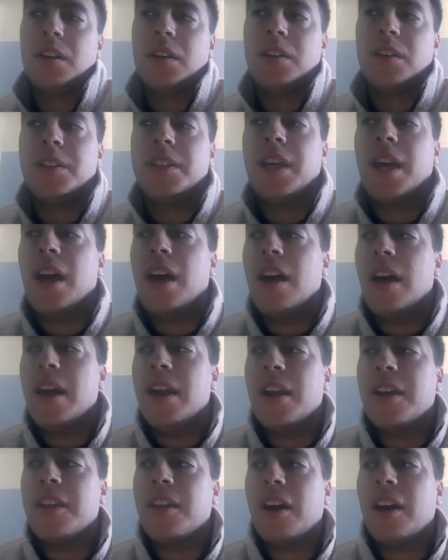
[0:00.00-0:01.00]
Yeah,
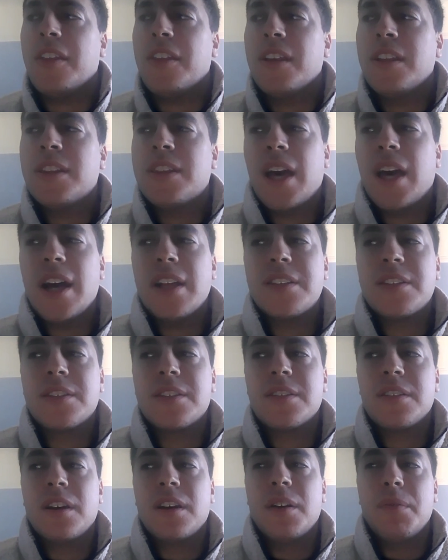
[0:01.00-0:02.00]
and I think
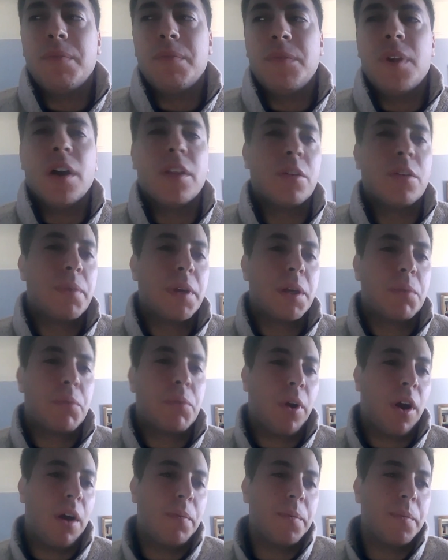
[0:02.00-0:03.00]
that's another big
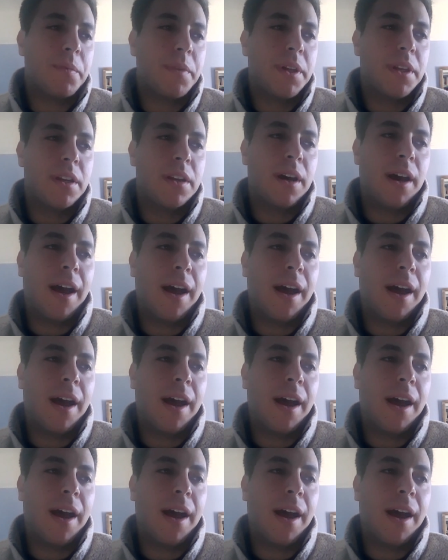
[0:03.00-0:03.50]
problem that